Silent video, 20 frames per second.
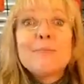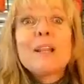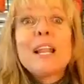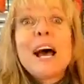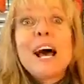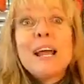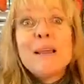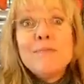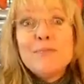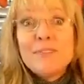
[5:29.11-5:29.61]
but
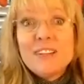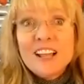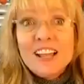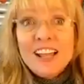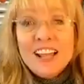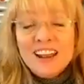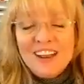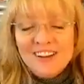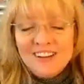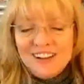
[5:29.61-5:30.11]
I
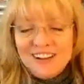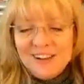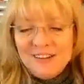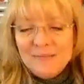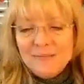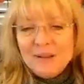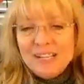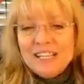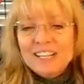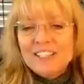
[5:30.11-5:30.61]
plan on it
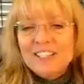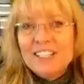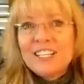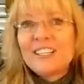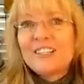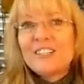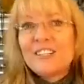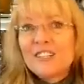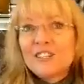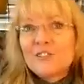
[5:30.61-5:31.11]
because
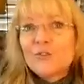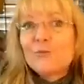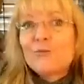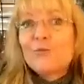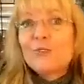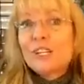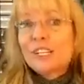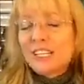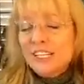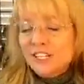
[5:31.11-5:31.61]
it looks
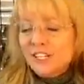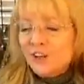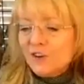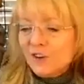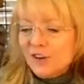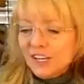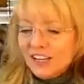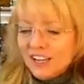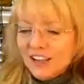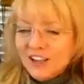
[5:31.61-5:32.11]
really
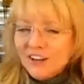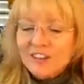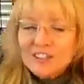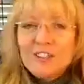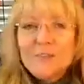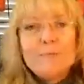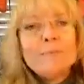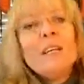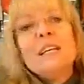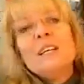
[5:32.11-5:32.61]
totally
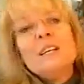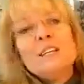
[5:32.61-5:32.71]
awesome.